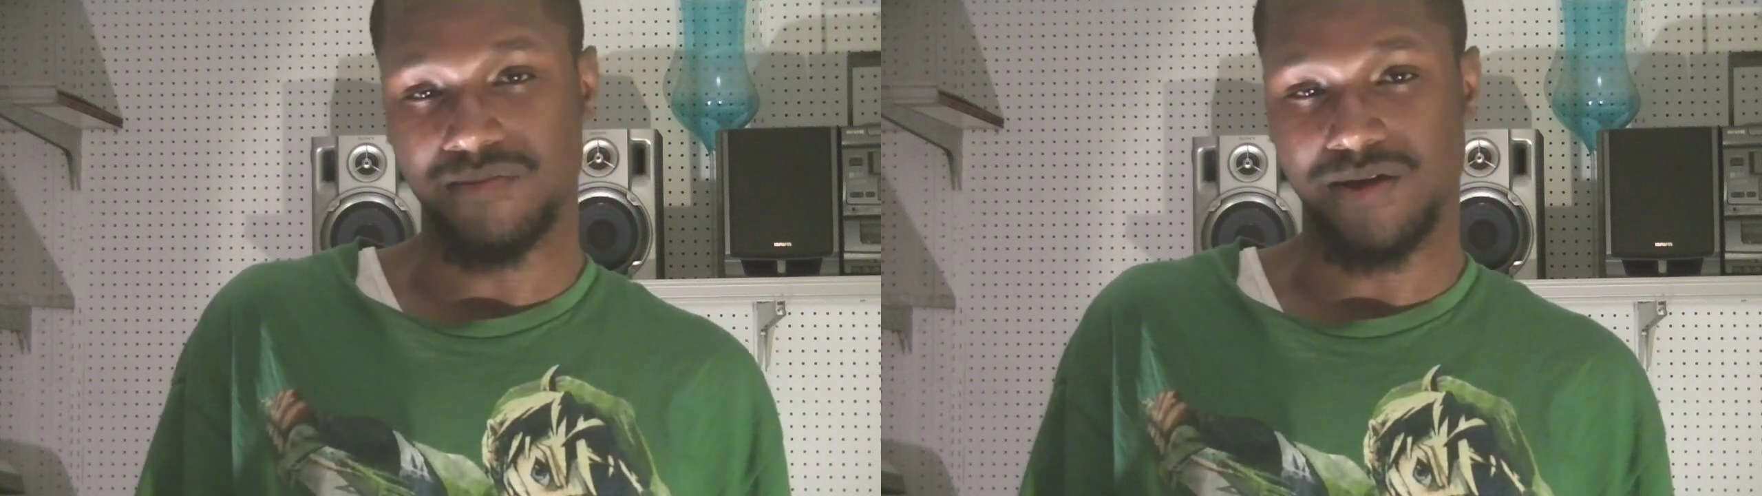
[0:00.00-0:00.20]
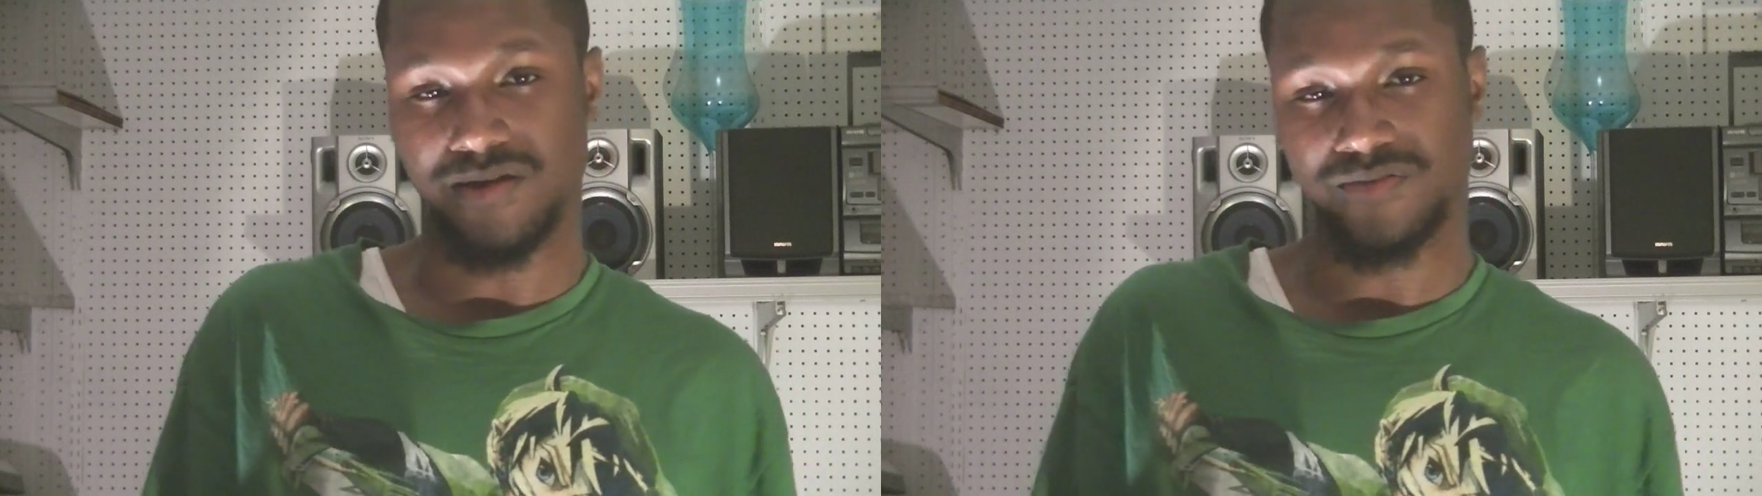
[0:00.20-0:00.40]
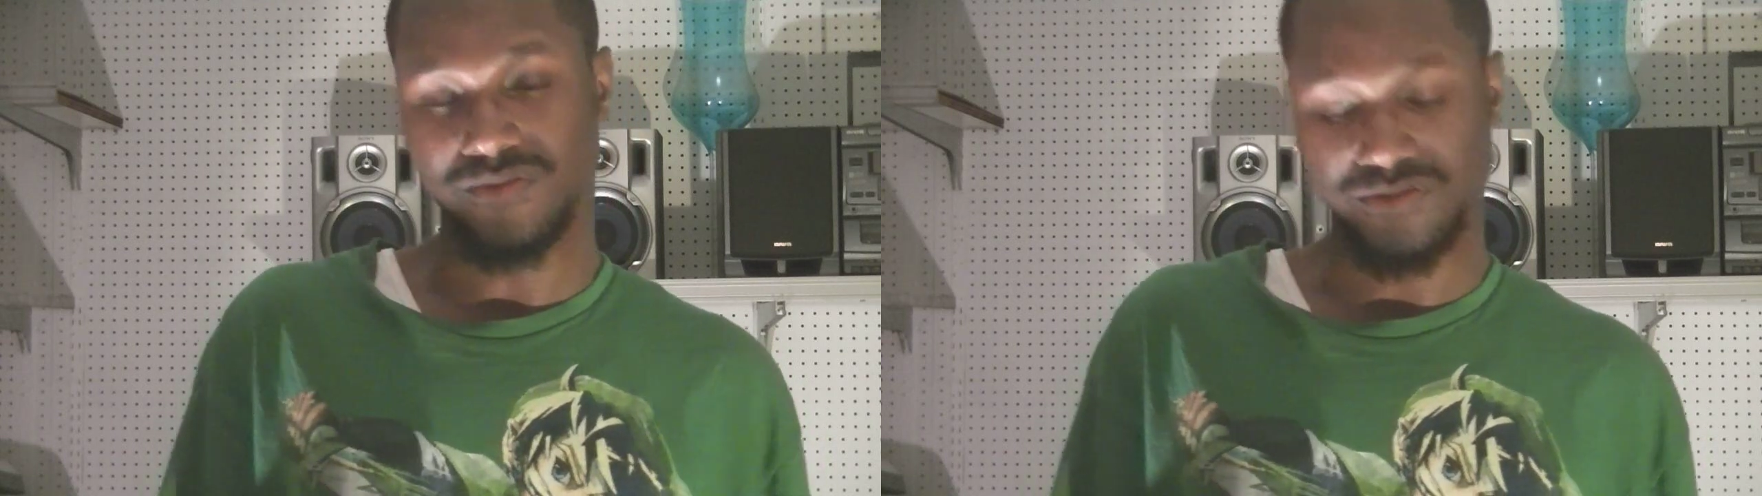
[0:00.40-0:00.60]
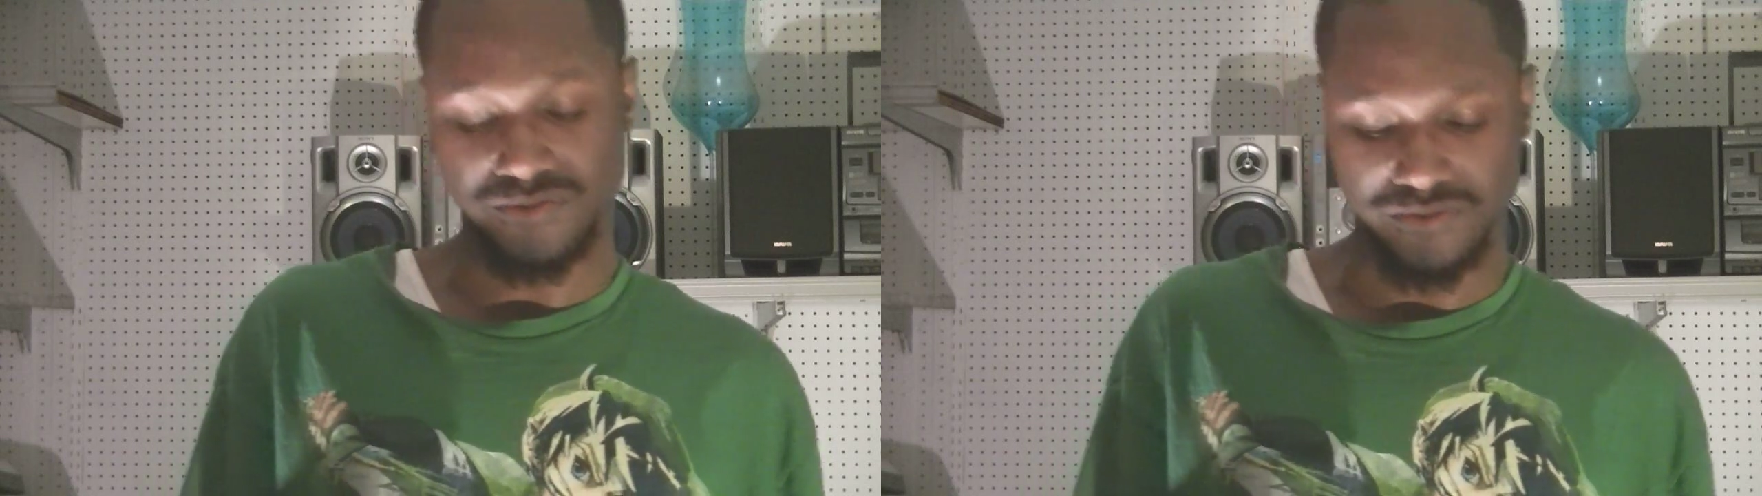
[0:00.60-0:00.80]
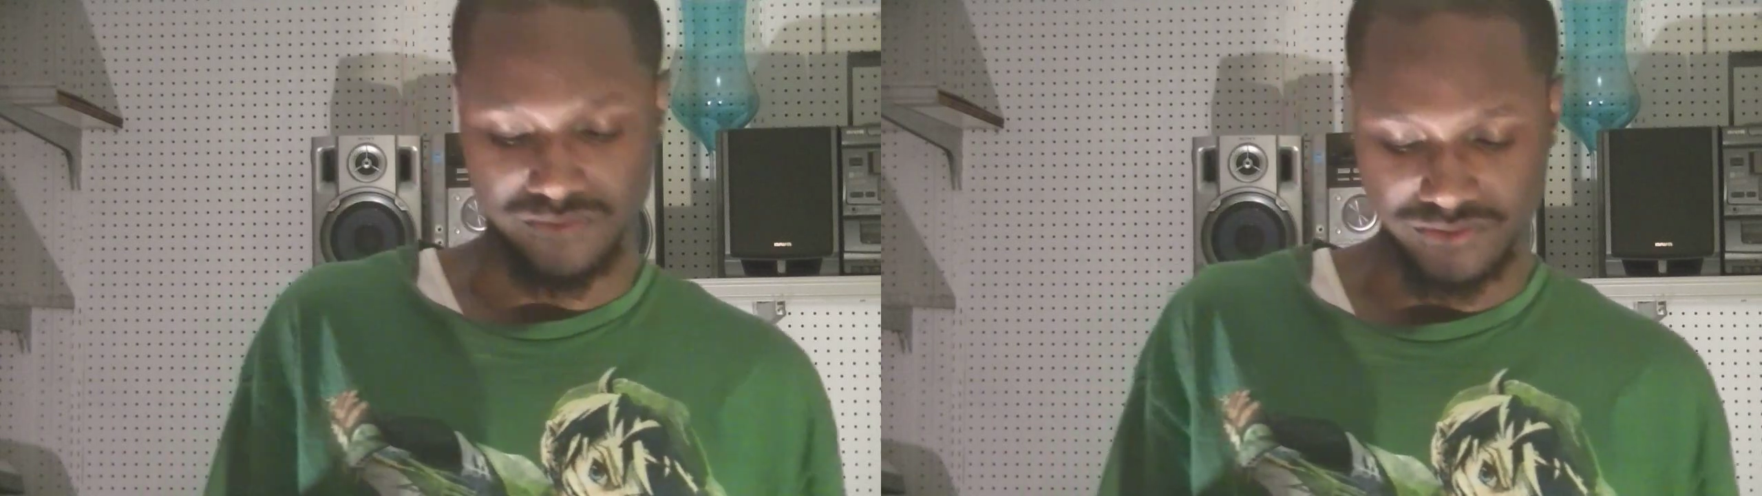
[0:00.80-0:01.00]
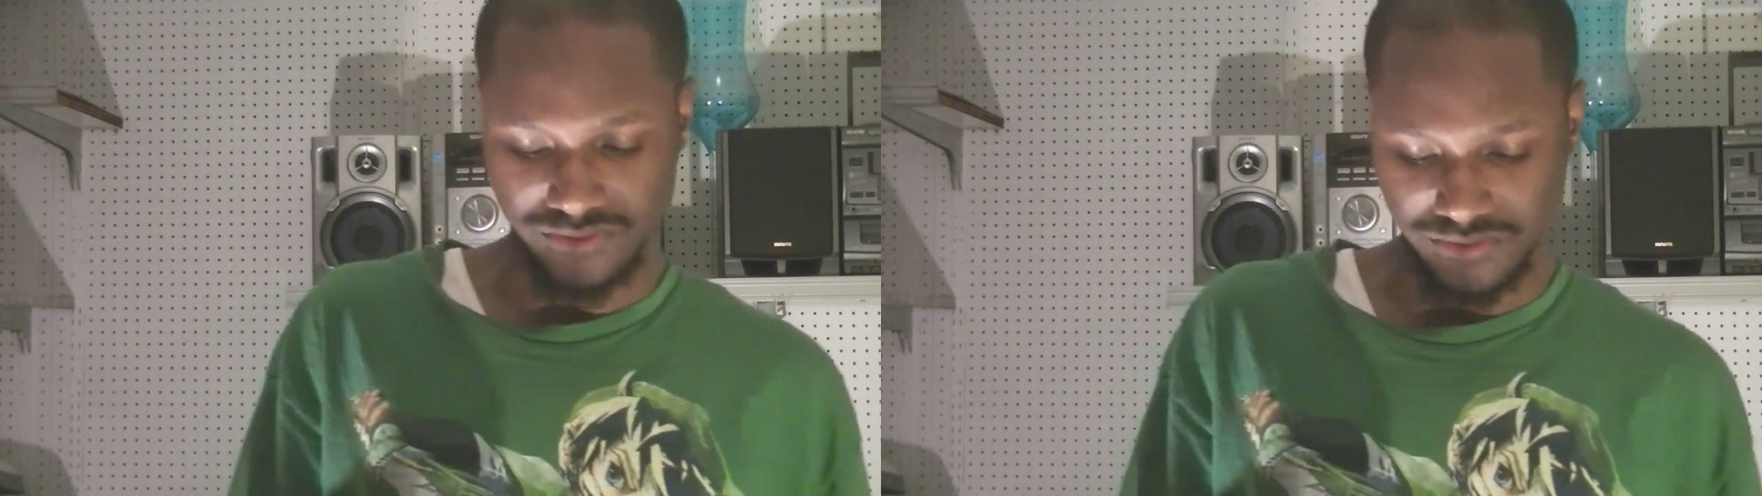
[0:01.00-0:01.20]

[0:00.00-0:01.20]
match for this Universal